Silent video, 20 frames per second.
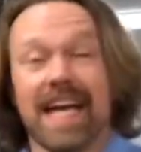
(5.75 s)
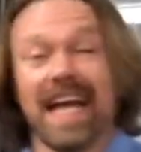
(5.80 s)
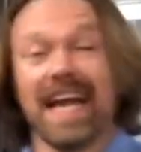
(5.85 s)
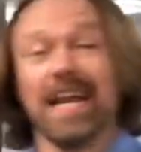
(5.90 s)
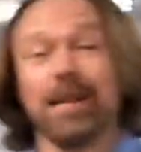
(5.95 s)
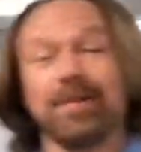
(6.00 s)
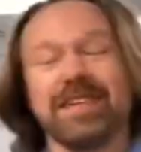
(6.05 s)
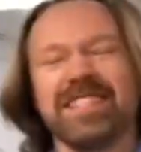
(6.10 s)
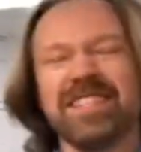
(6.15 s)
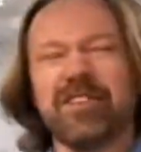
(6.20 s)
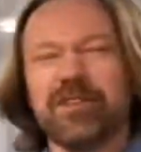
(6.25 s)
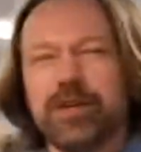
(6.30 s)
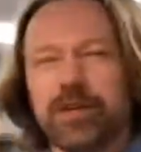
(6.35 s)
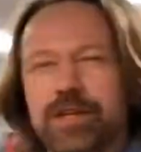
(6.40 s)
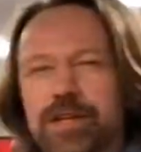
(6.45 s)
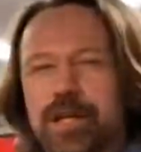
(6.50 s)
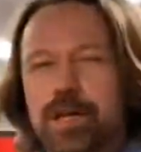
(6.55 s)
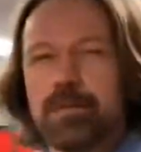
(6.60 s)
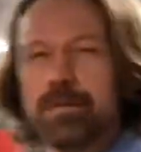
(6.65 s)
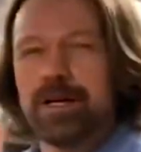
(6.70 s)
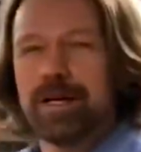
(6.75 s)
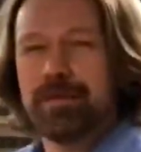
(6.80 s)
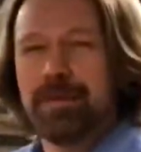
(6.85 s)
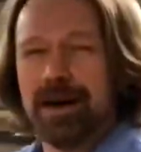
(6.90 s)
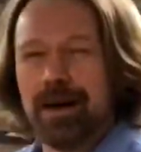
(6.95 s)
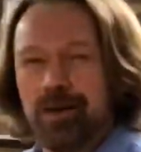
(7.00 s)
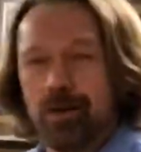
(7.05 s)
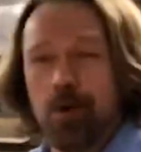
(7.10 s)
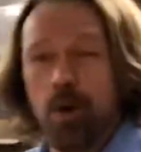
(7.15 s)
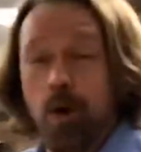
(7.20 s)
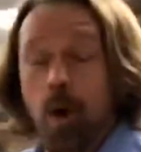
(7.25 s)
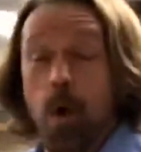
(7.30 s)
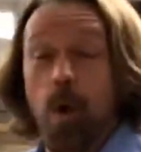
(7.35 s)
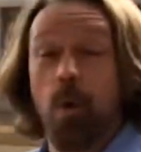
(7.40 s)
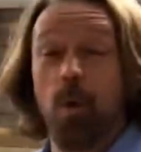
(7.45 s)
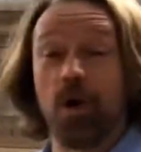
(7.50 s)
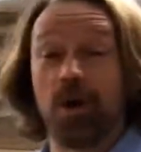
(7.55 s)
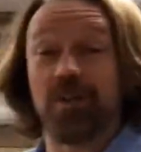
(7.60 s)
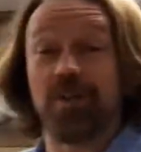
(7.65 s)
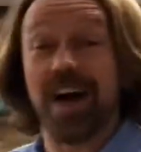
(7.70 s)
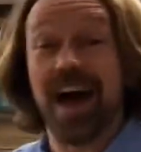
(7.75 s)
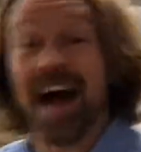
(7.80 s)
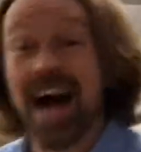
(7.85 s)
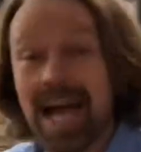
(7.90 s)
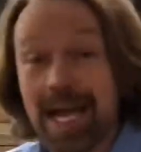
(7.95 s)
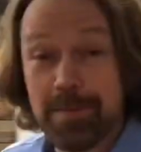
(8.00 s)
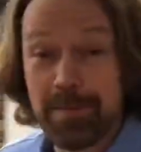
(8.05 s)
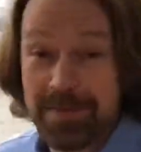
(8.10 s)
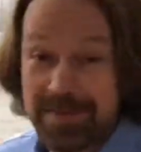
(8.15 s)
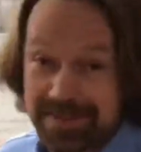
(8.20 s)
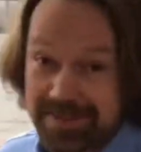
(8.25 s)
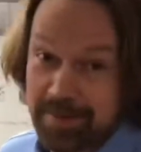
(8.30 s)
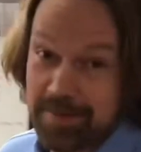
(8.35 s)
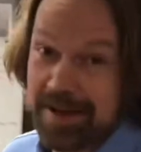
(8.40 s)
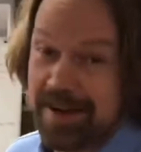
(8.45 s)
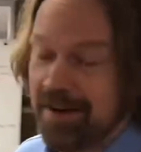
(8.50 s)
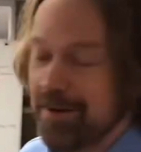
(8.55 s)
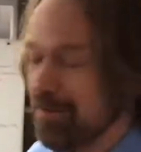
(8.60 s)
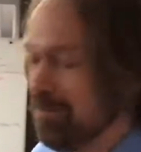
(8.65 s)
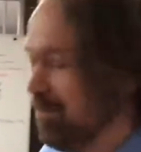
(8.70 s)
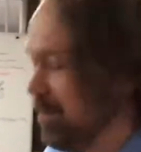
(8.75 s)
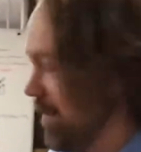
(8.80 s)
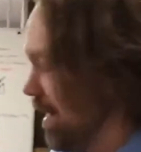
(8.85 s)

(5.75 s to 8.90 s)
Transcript: and let me tell you a little bit about what all the hype is about.